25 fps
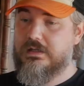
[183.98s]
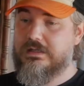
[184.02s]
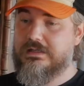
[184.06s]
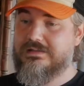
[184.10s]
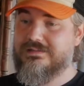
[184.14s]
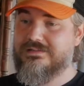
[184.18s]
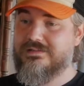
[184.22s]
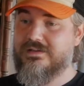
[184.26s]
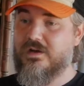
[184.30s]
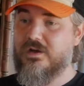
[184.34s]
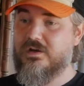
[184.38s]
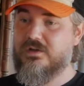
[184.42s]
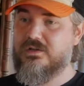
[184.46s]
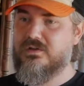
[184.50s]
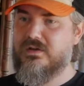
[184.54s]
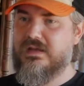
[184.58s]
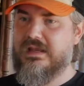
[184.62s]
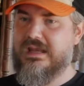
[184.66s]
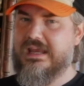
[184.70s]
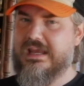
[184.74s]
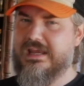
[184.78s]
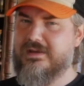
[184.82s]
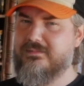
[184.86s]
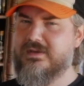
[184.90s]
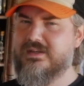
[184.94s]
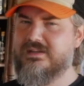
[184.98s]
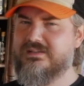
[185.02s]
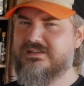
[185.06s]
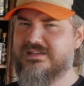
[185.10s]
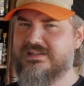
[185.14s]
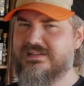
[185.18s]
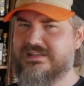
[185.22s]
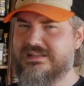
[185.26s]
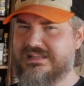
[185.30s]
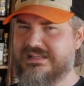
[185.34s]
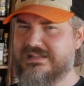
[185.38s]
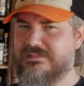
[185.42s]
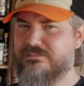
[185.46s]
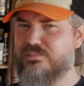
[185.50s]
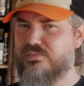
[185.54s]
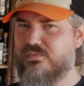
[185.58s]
is are you aiming to get